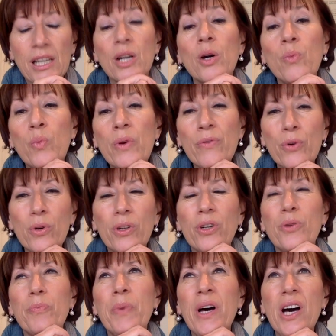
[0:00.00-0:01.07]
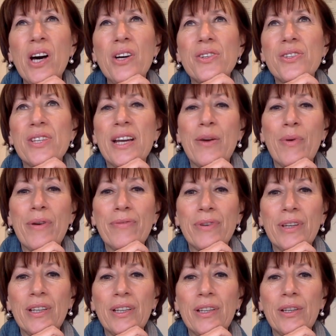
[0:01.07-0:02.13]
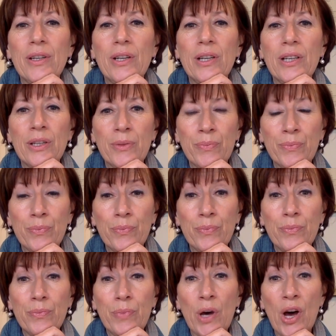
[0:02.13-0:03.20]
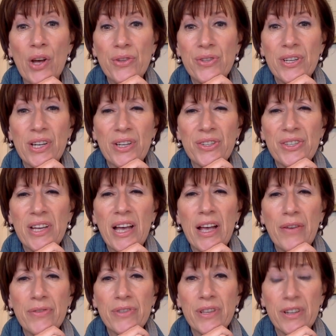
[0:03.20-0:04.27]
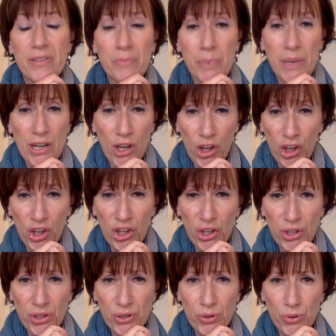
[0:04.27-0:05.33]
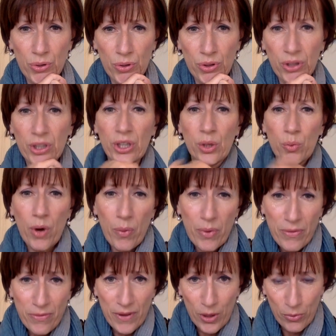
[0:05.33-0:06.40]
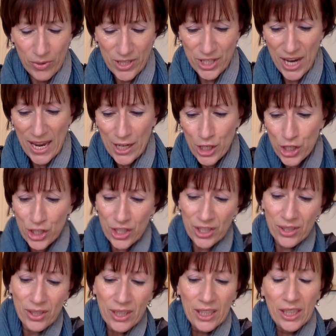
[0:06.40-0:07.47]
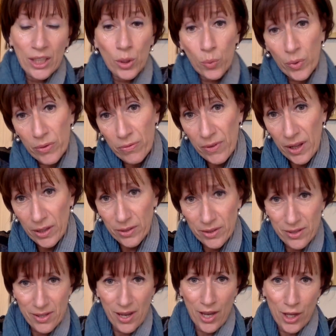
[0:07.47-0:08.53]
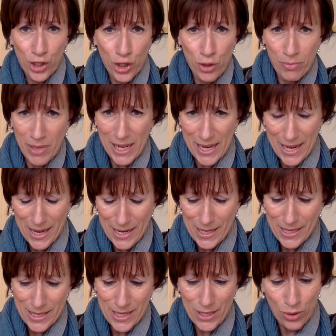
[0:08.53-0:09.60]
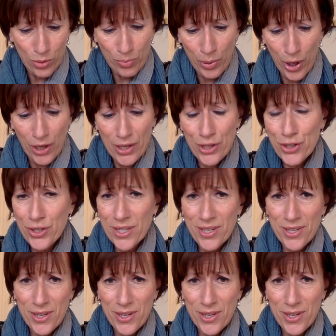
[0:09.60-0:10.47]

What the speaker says: And we've all got parts, however, parts in ourselves that have been hurt, or where we felt rejection, we felt humiliated or punished in